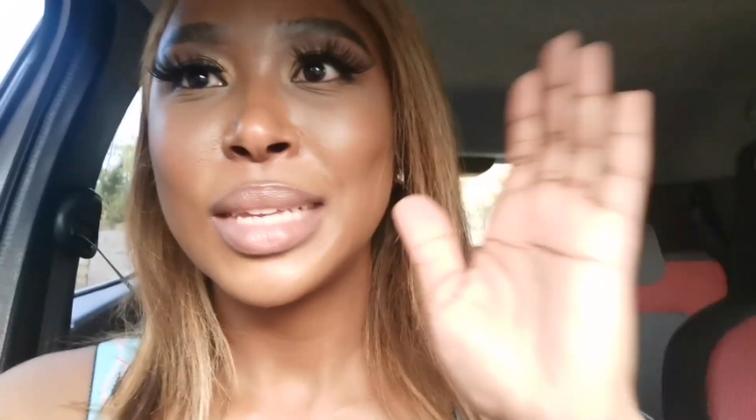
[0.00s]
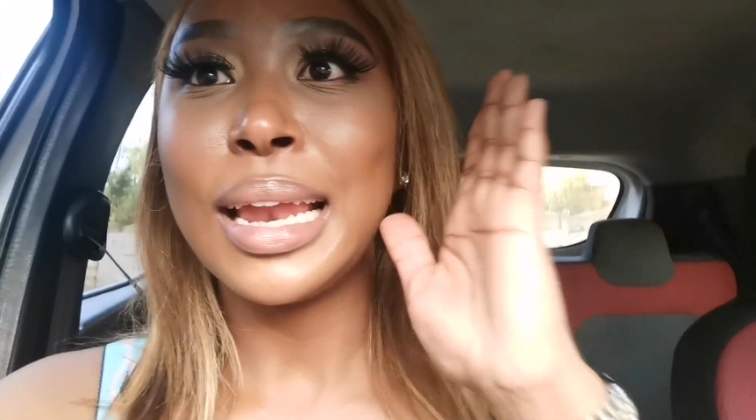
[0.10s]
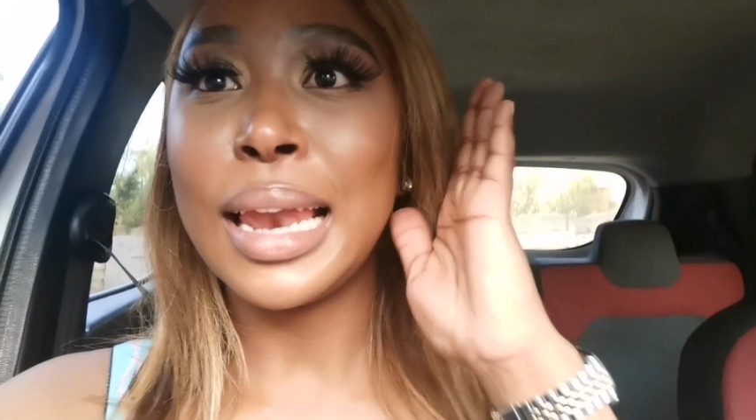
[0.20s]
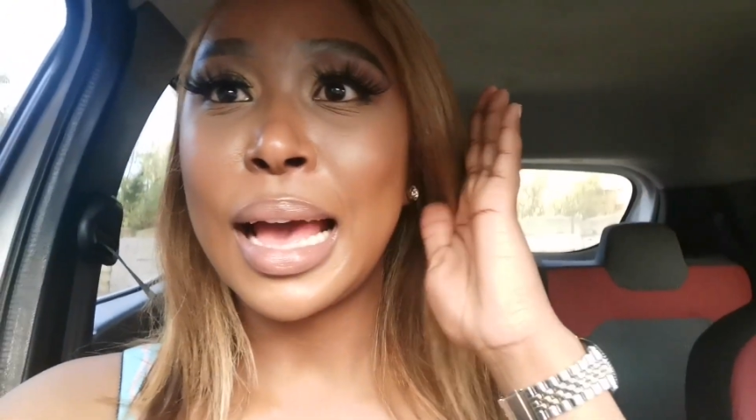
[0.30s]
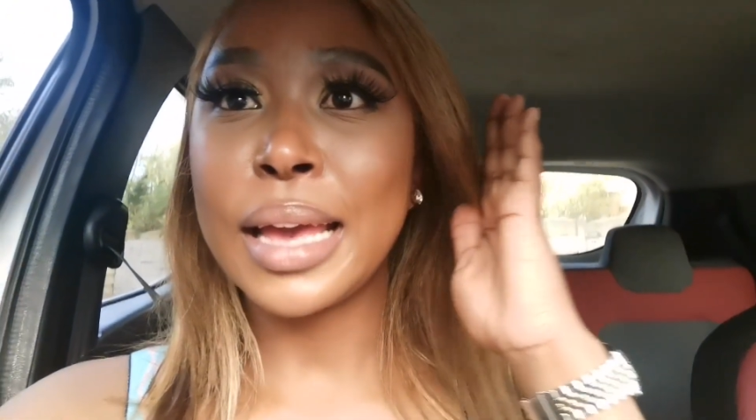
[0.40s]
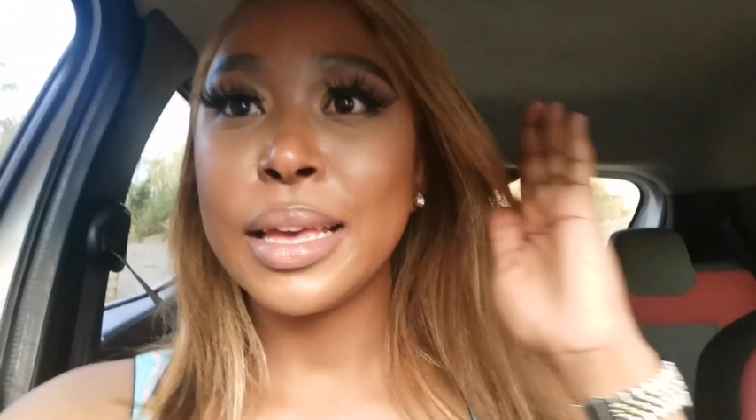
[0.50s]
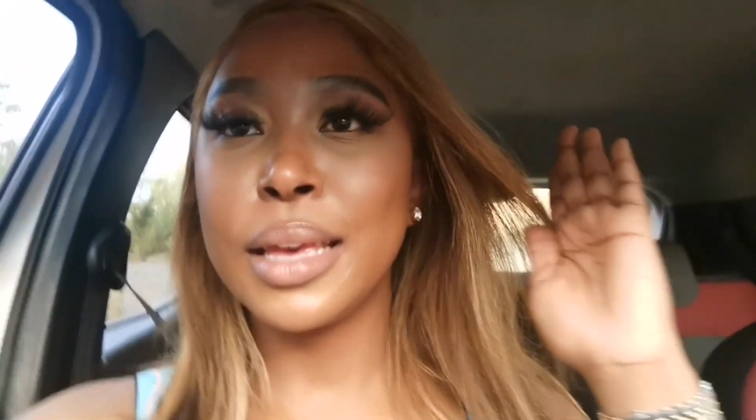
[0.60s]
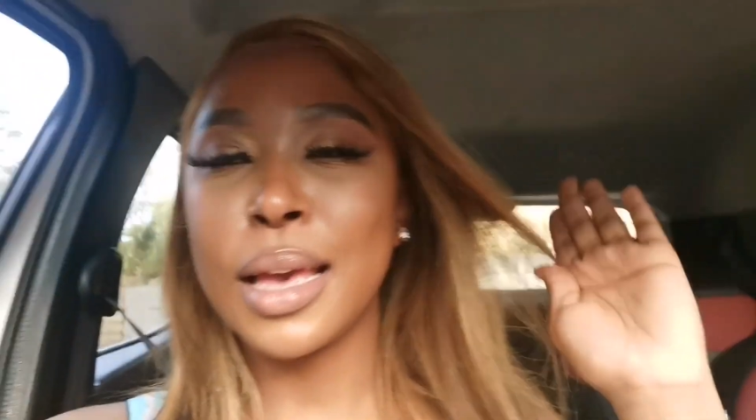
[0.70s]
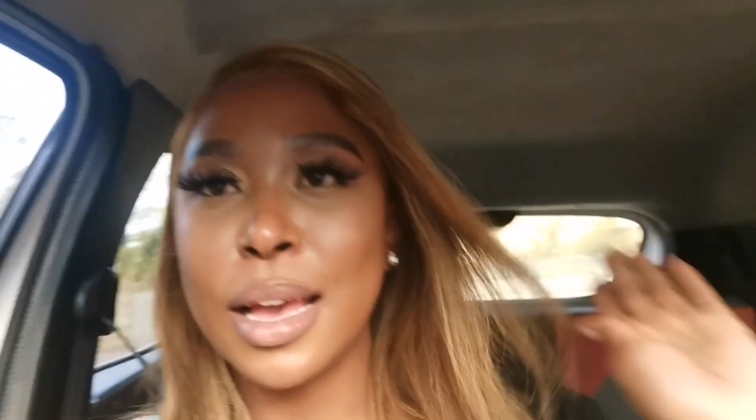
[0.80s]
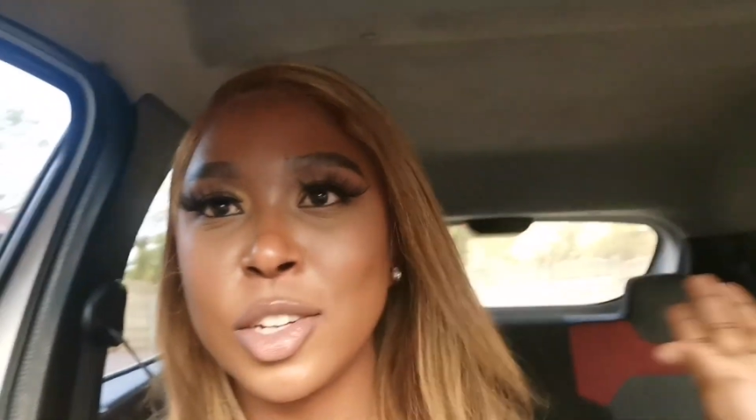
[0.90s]

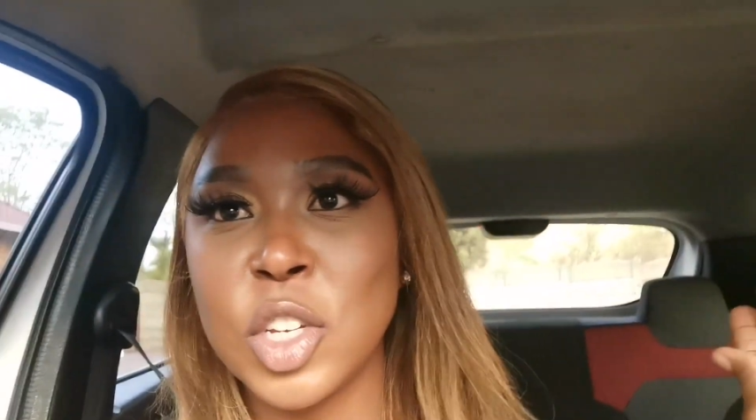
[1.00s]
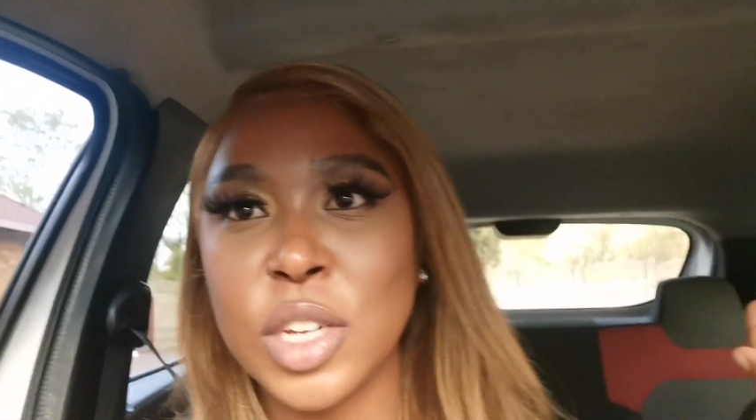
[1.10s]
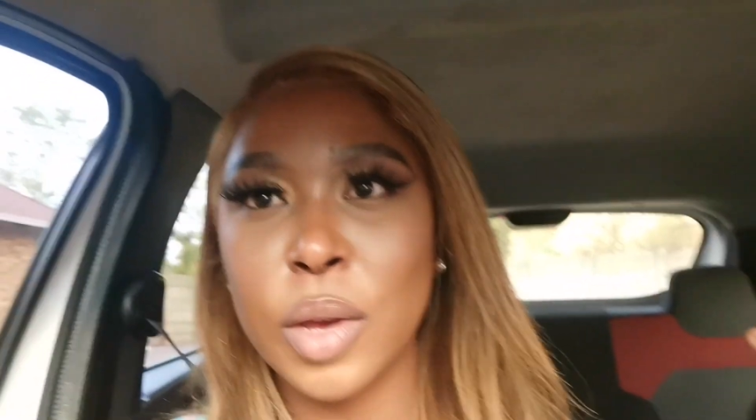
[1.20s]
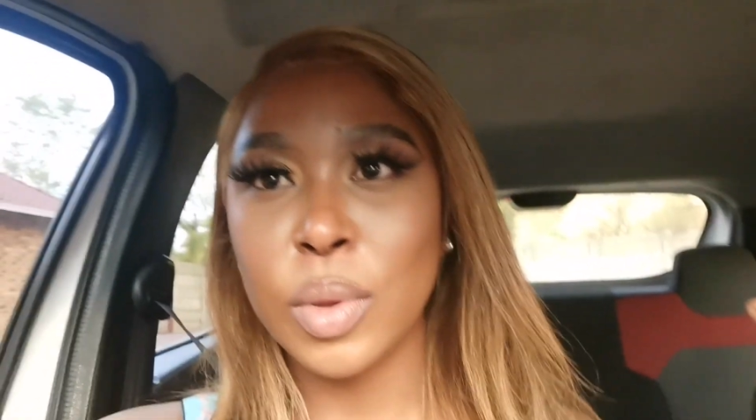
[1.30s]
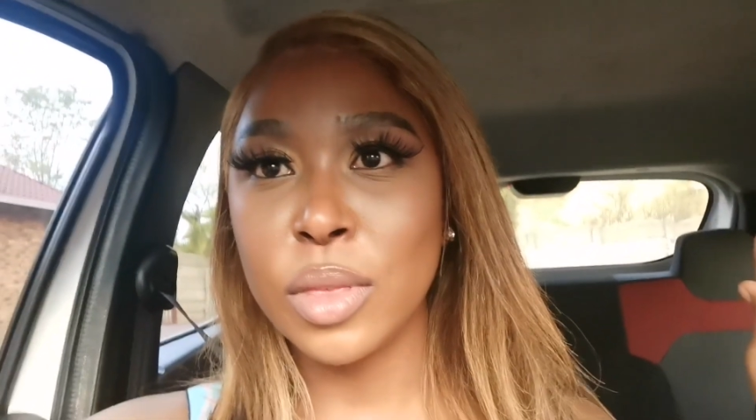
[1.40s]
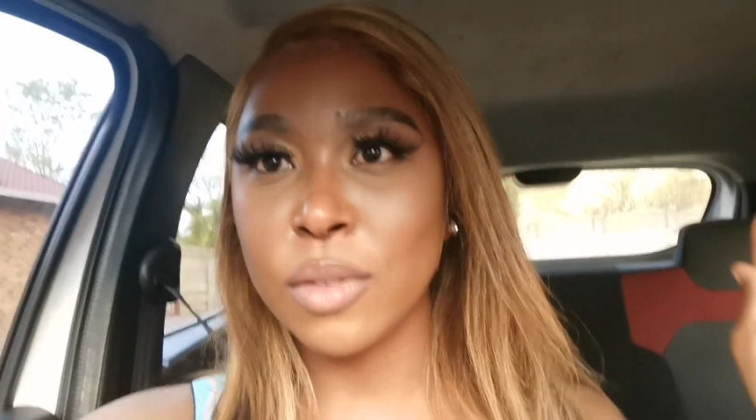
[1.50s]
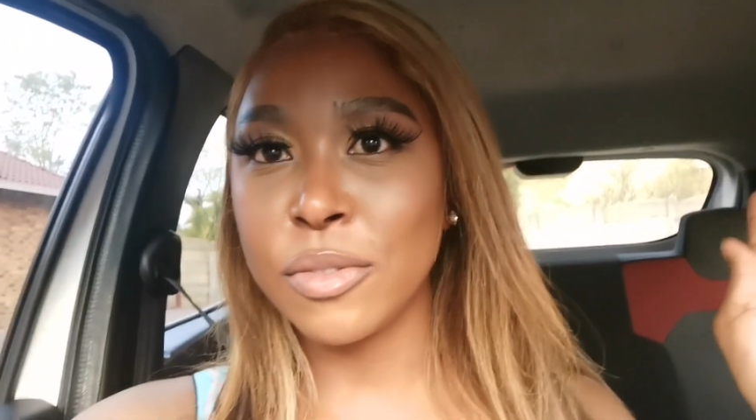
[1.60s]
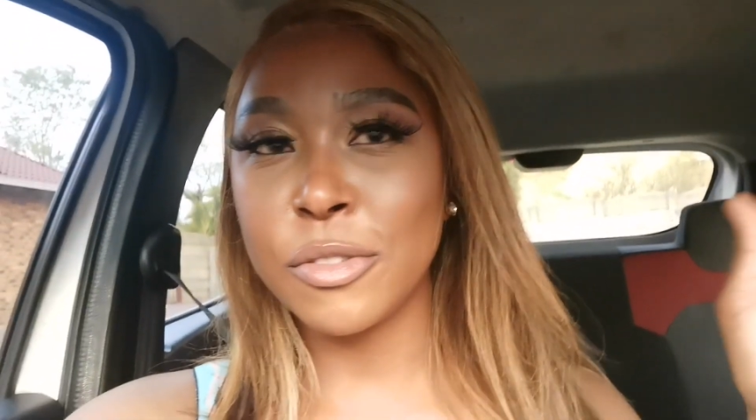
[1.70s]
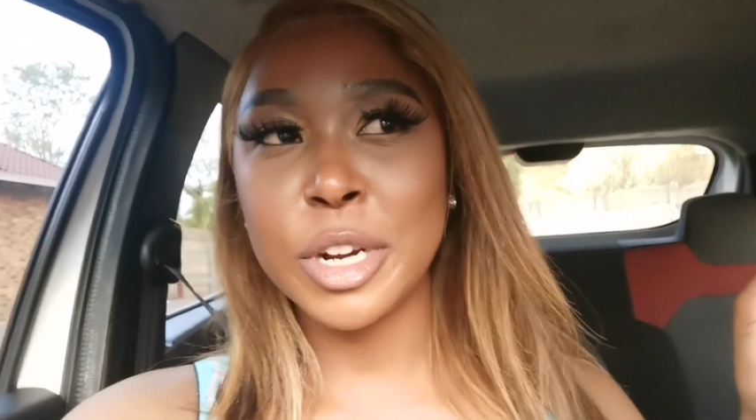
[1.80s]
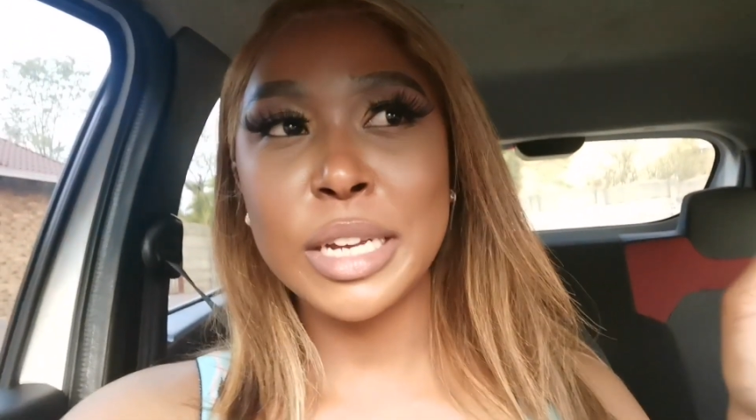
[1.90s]
like and share with your
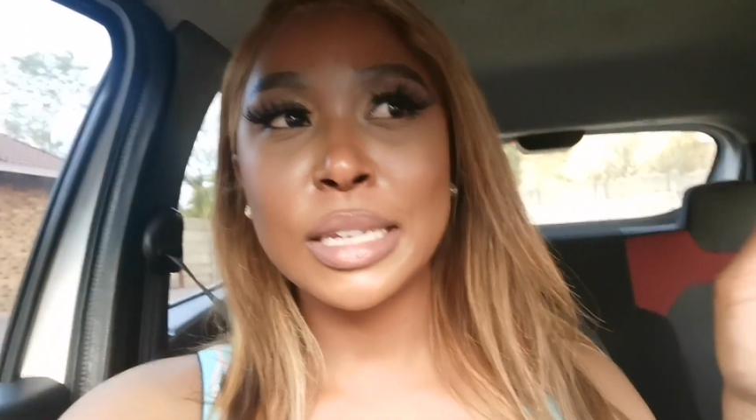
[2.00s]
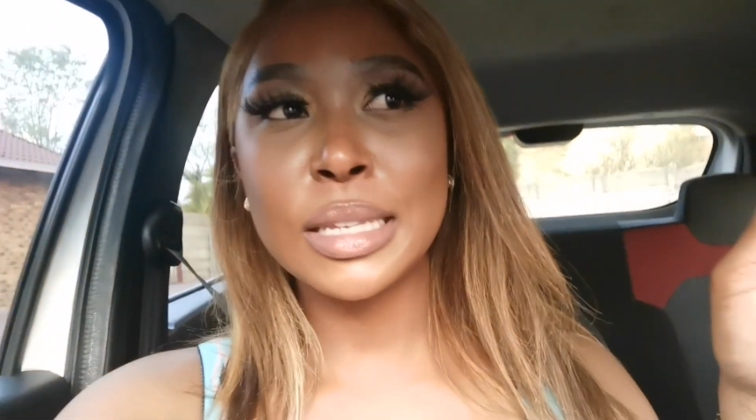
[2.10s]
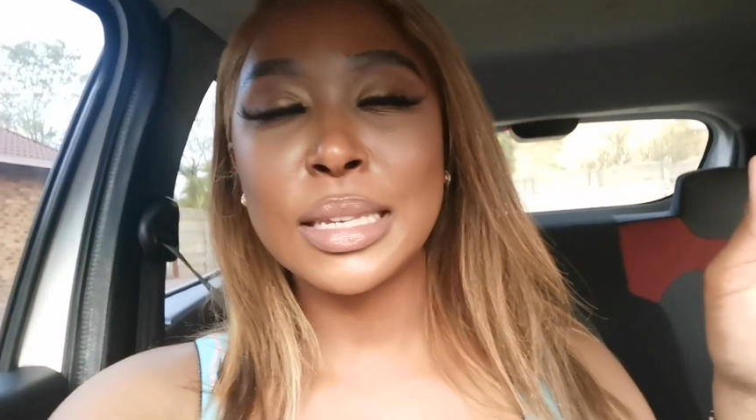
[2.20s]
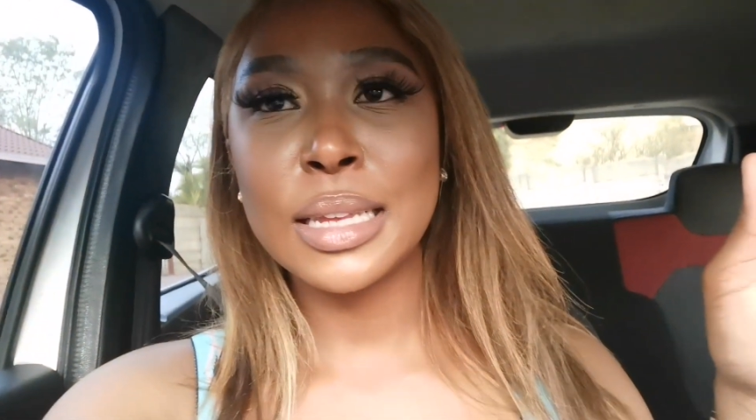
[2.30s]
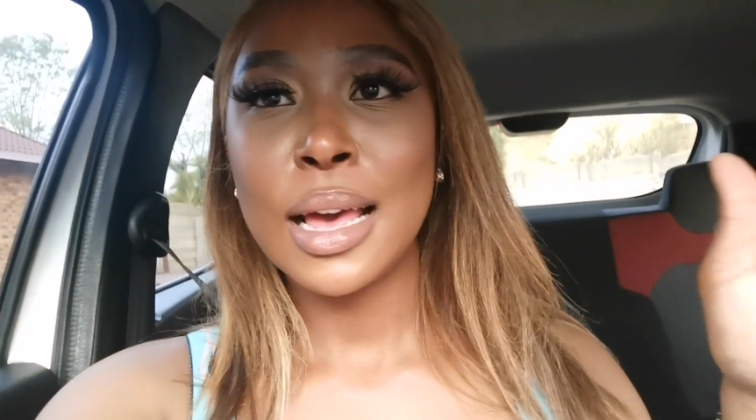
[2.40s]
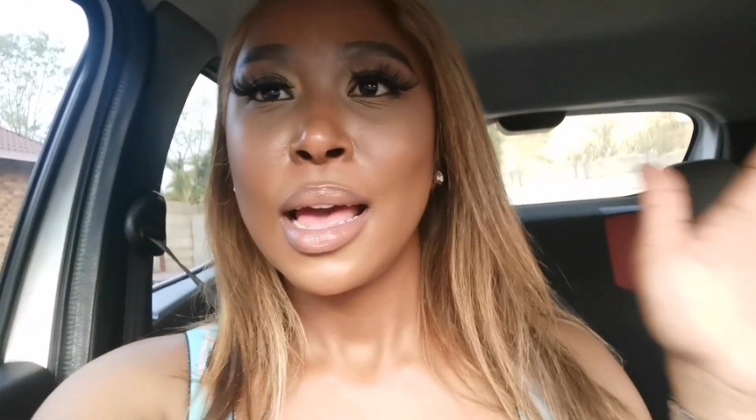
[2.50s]
friends.